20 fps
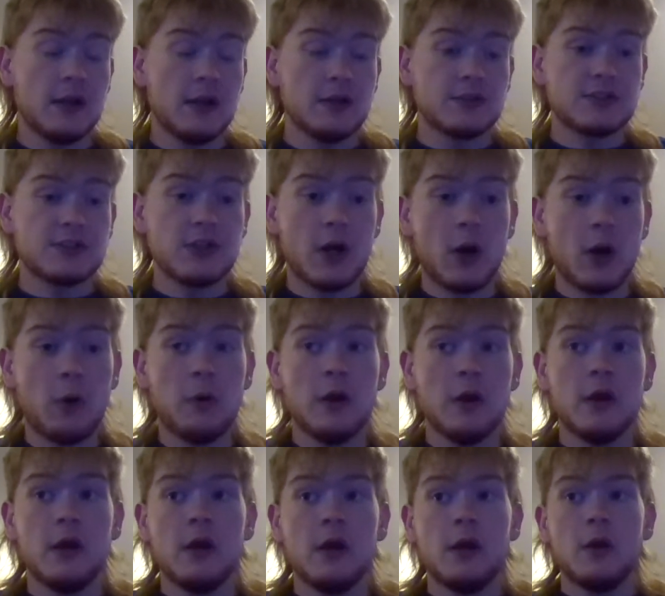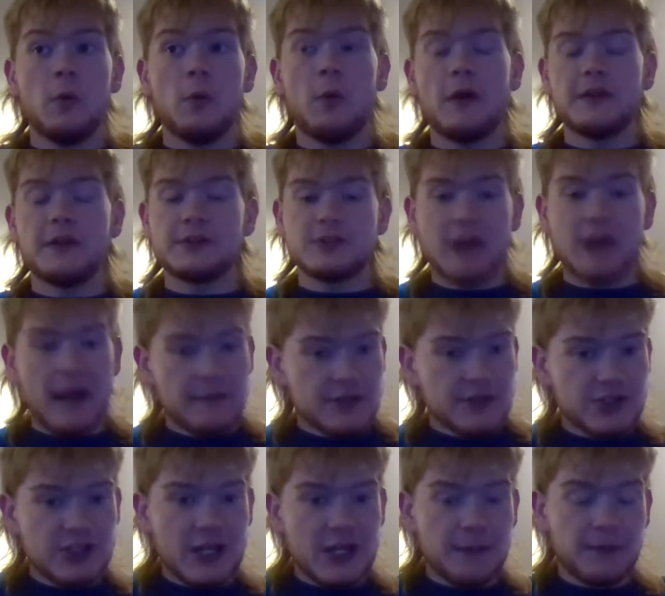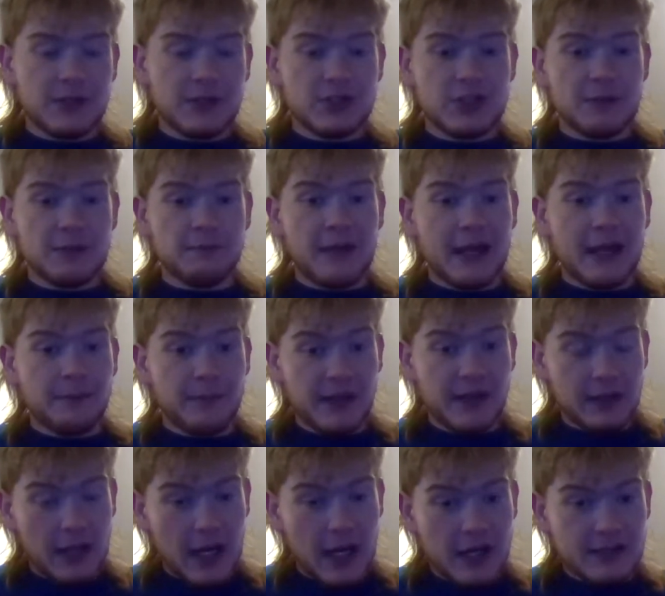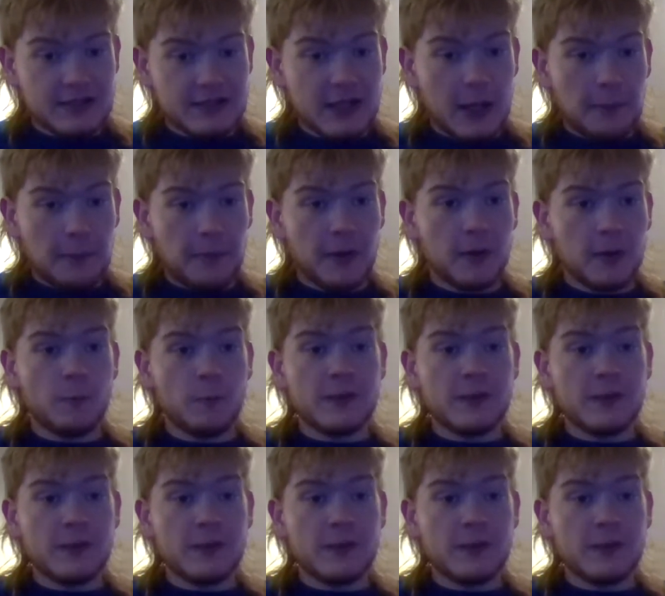So while the Drivers' Championship might be locked up,